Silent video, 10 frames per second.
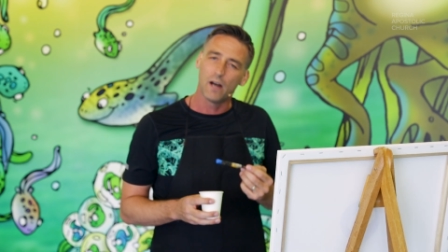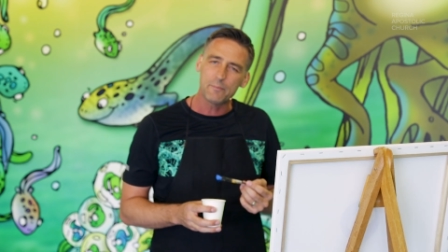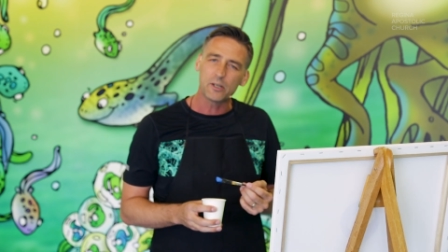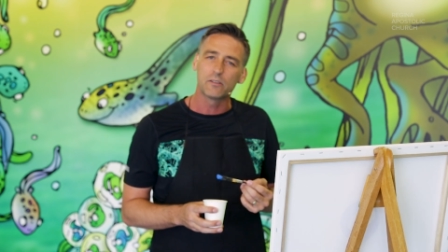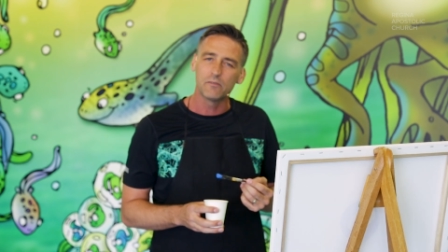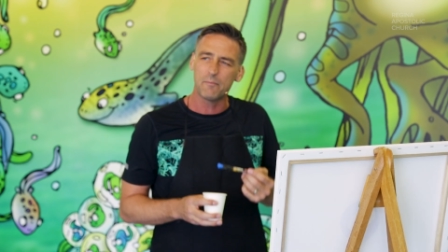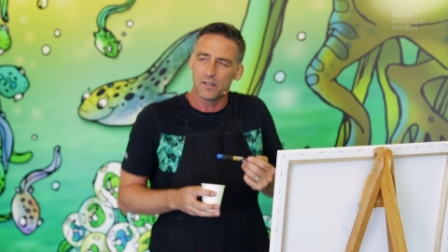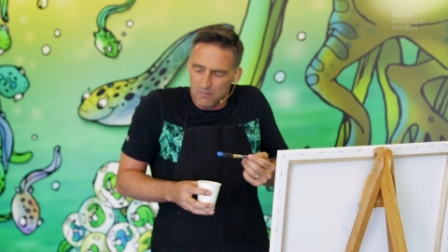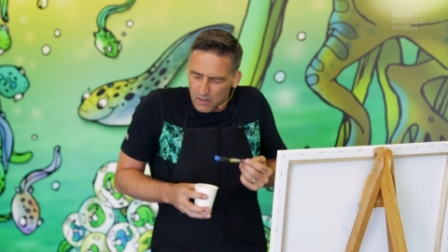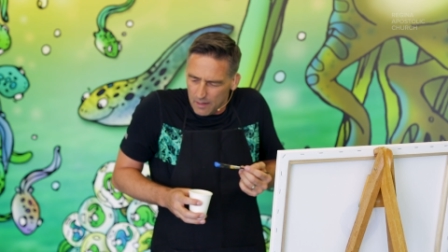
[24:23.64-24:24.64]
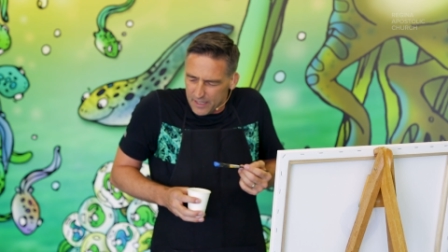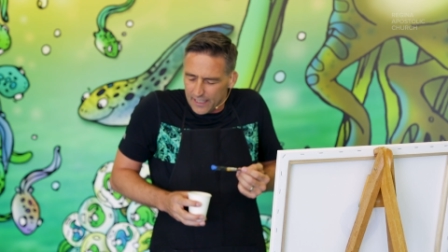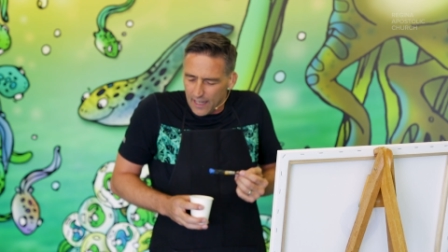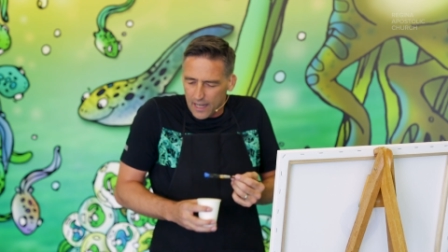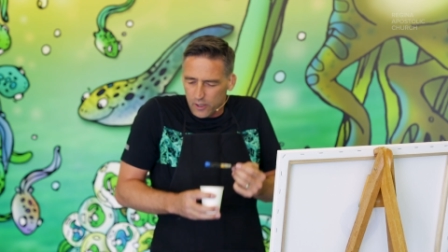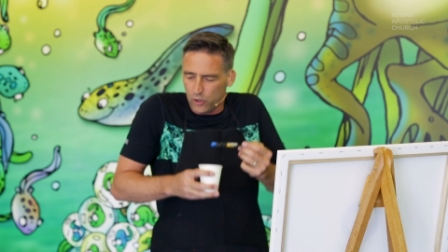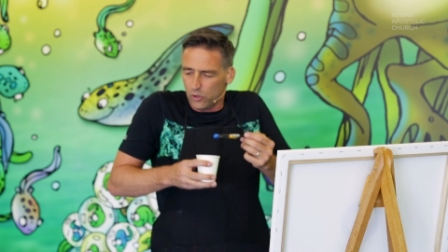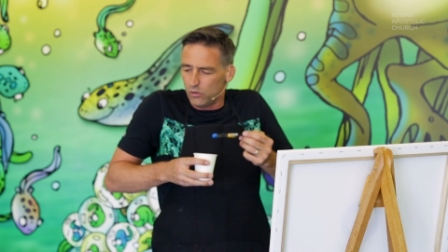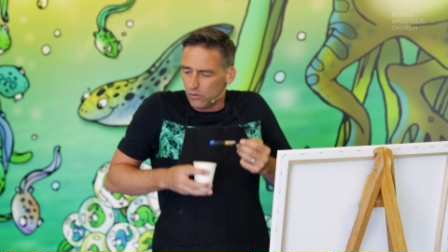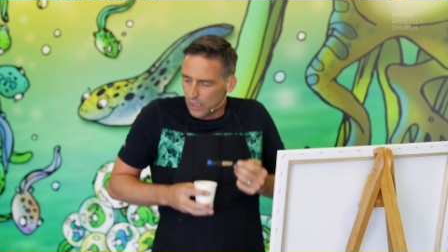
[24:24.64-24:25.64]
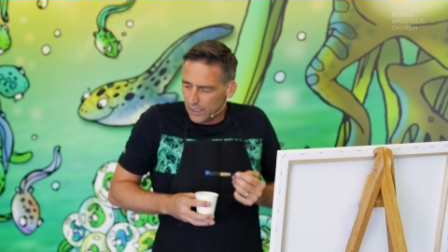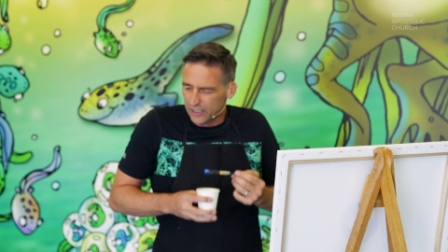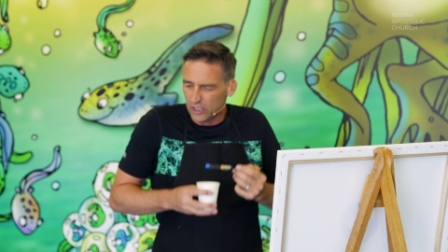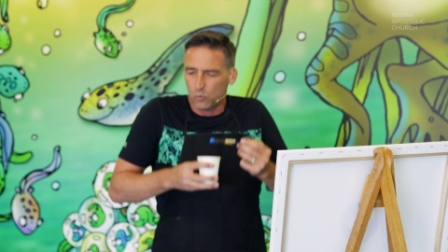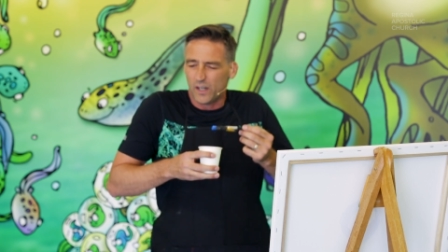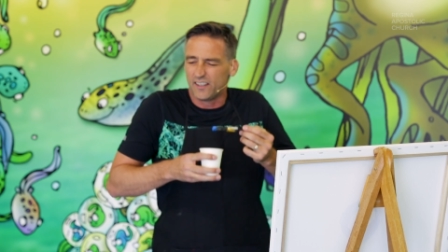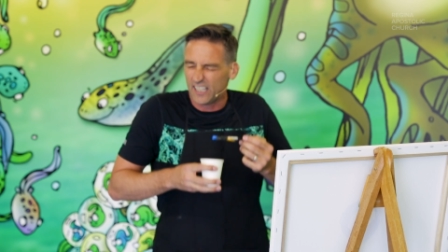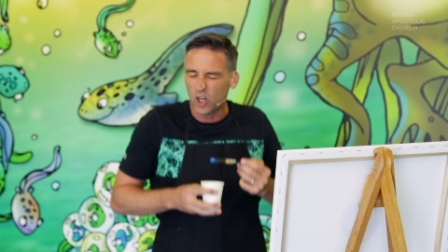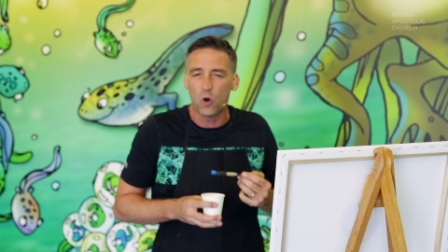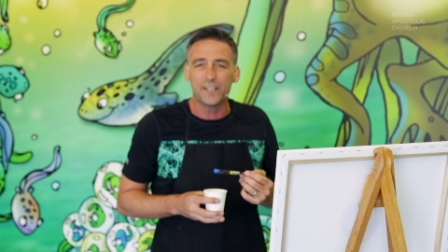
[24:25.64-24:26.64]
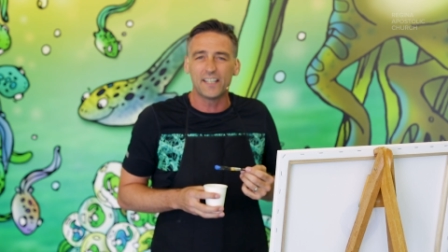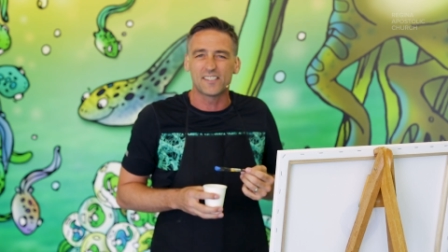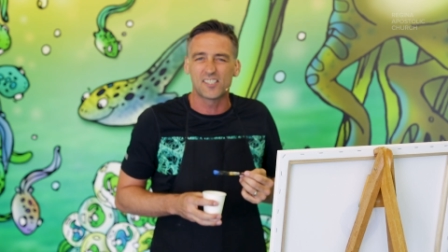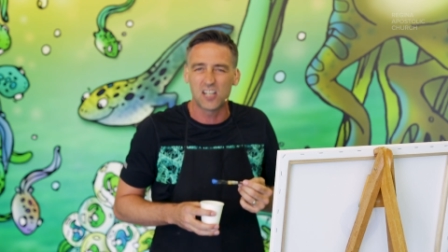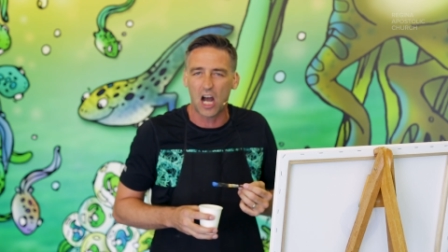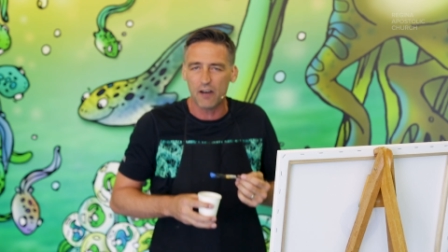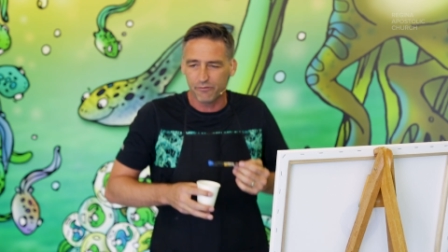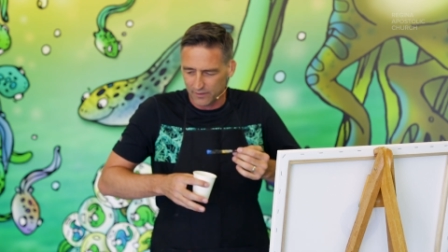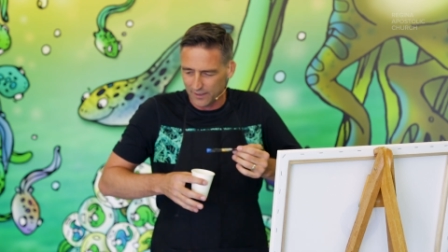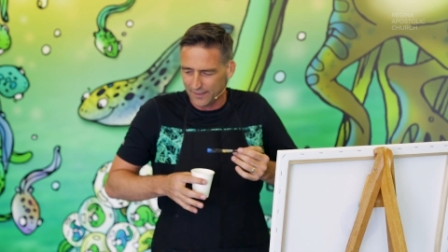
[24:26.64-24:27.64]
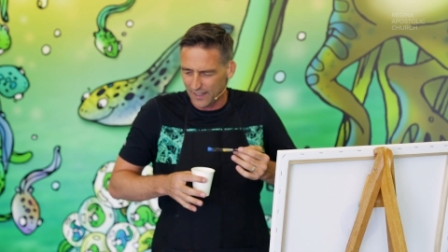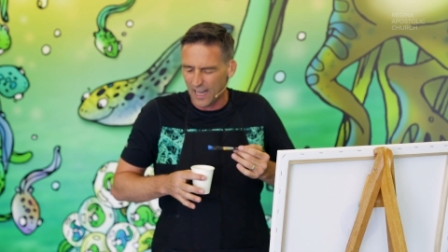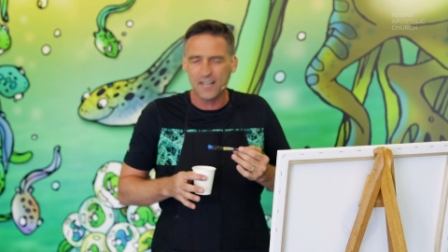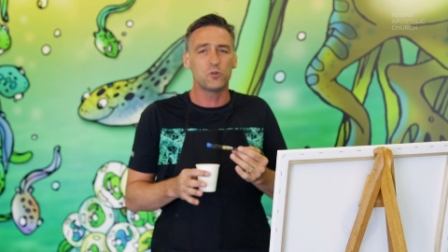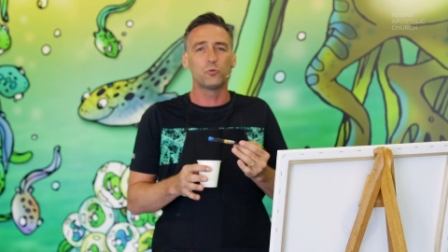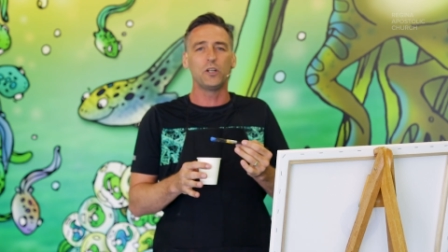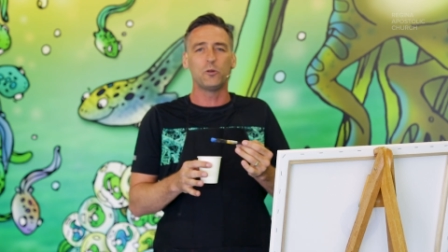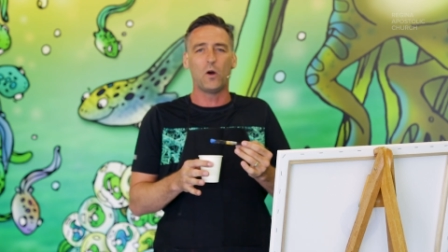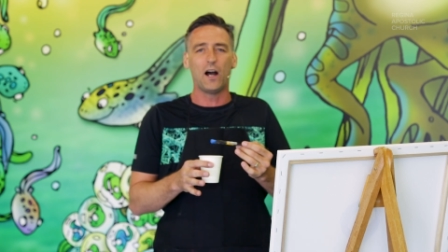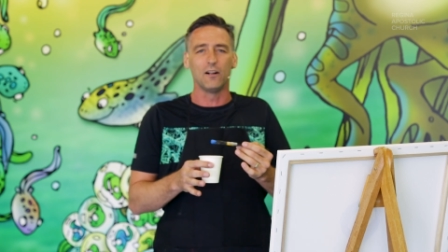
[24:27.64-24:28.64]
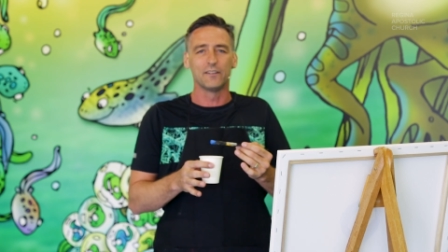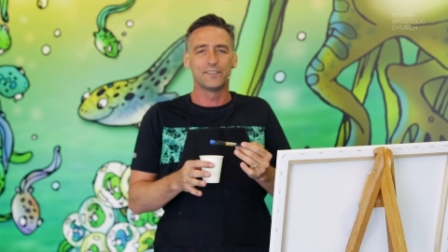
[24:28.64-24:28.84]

I'm a, I'm, a, I'm a guy who, you know, when the going gets tough, I do really well.